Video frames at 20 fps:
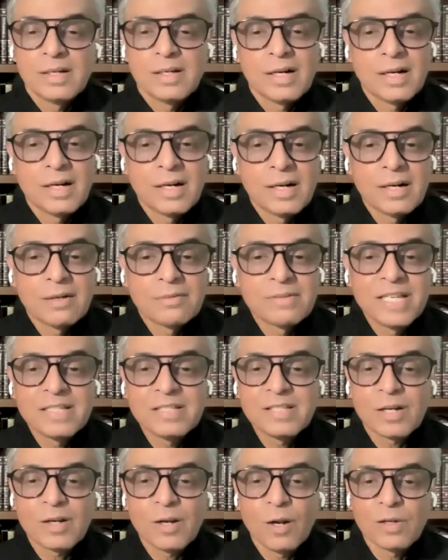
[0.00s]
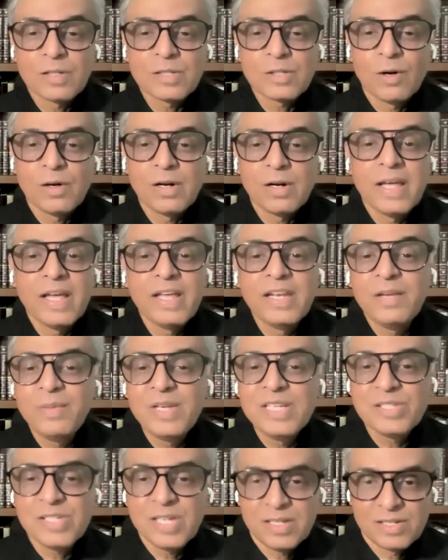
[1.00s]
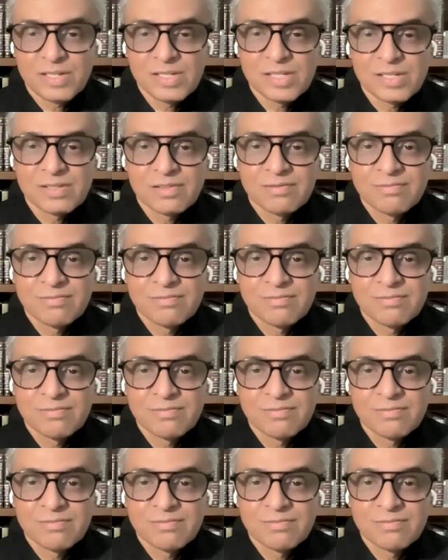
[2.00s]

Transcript: There's a clause called enemy states.